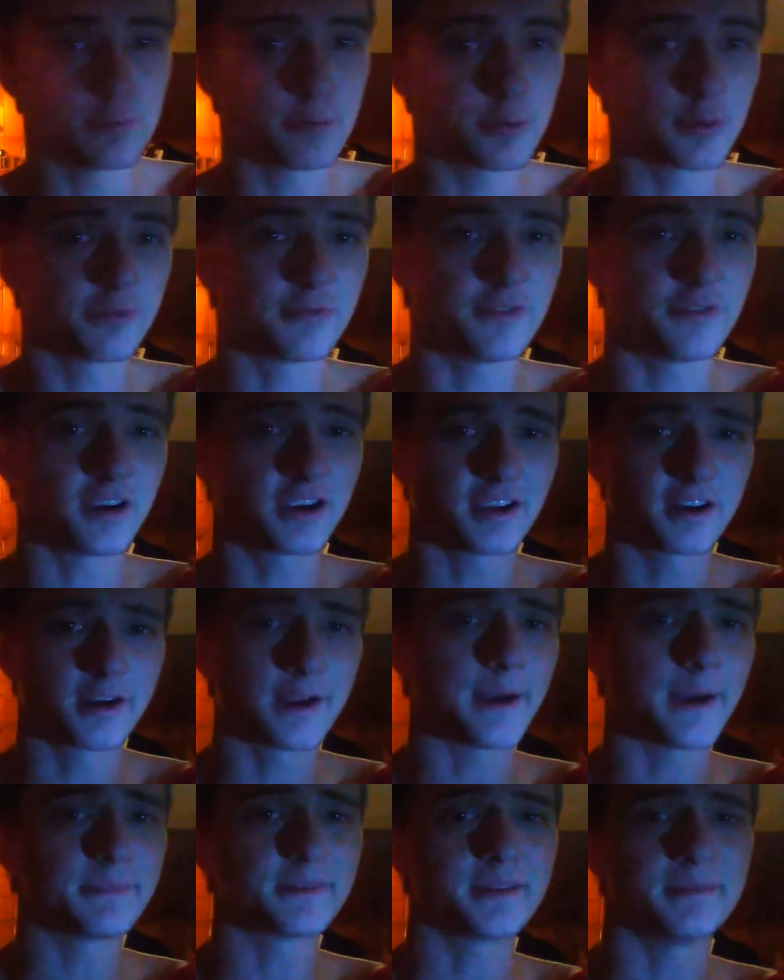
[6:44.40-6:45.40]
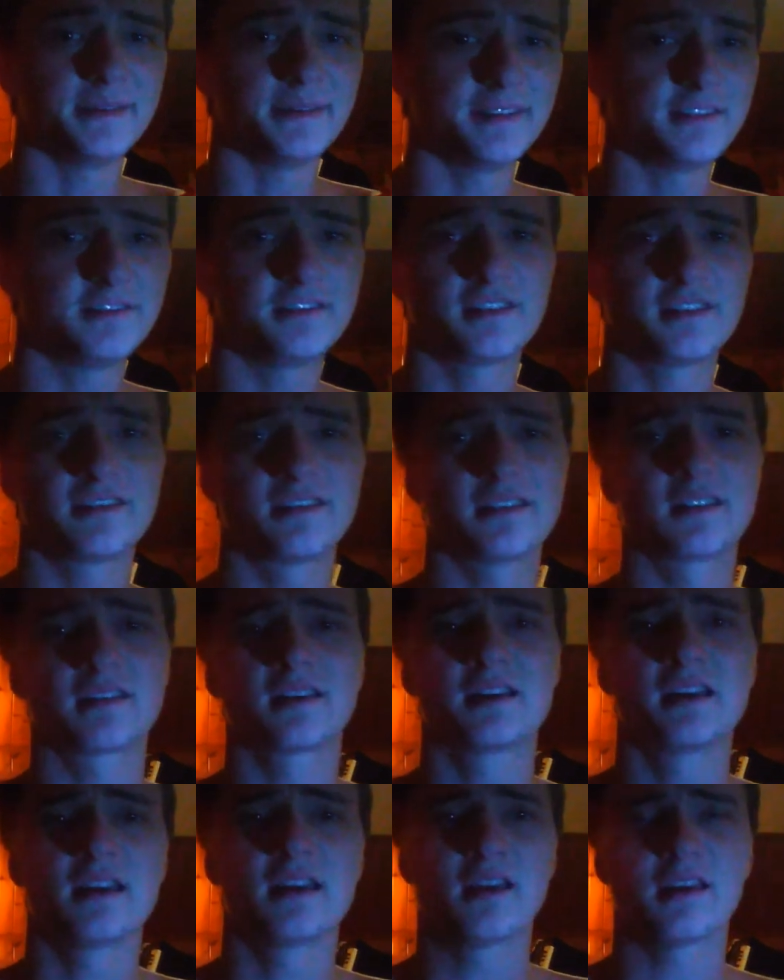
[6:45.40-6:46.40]
duper fucking optimistic
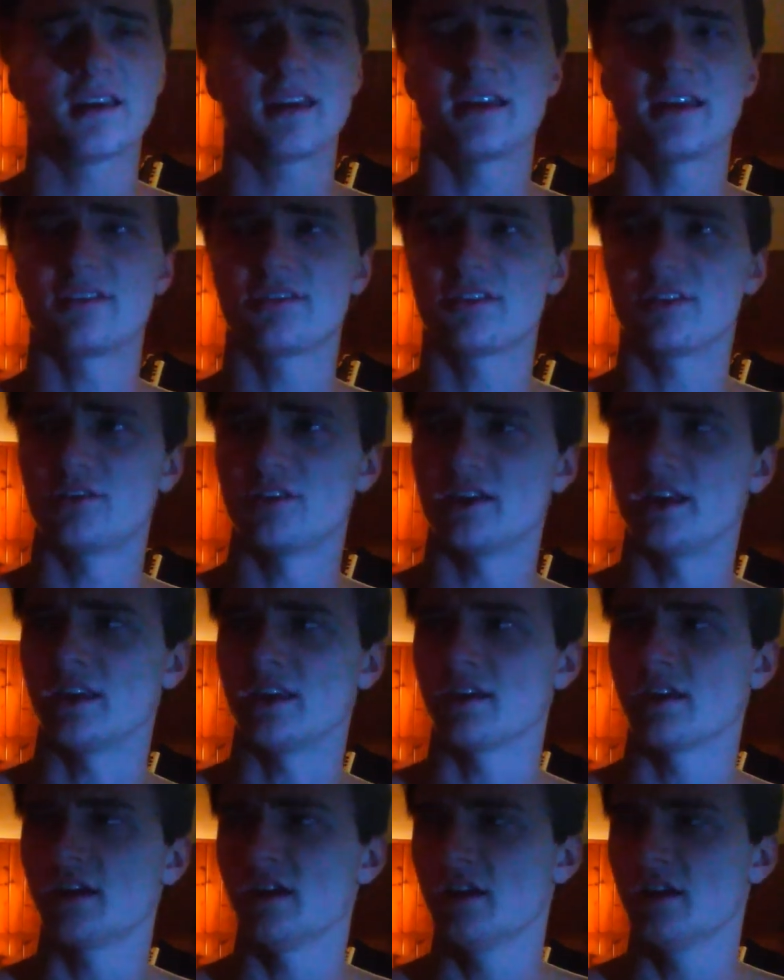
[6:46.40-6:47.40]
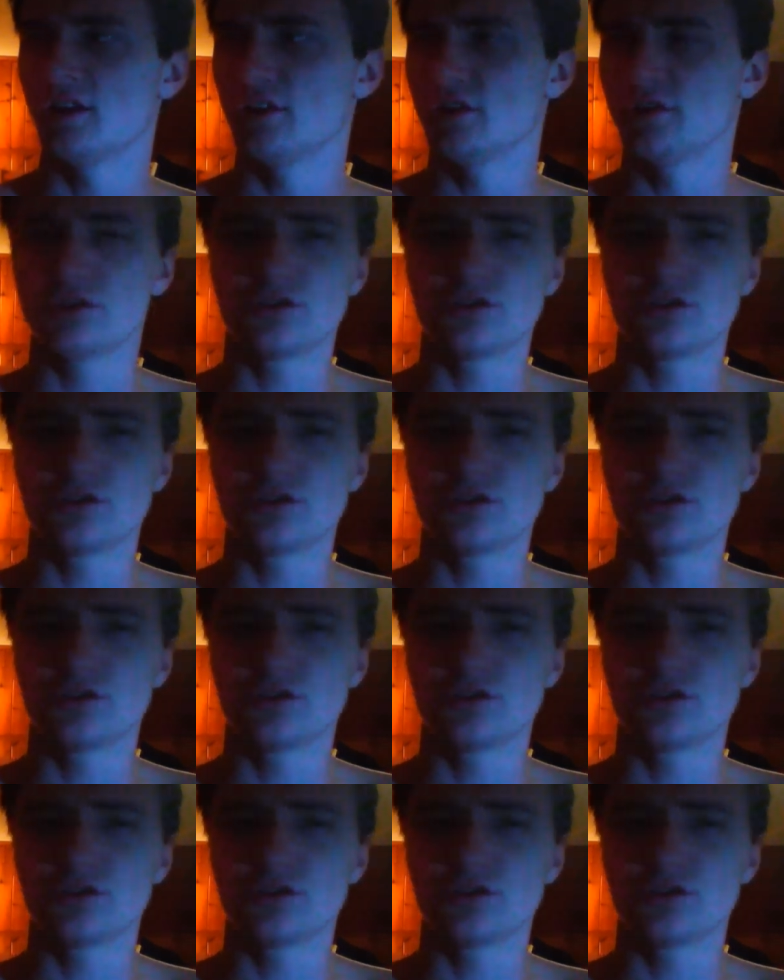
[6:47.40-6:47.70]
thing, and they're like,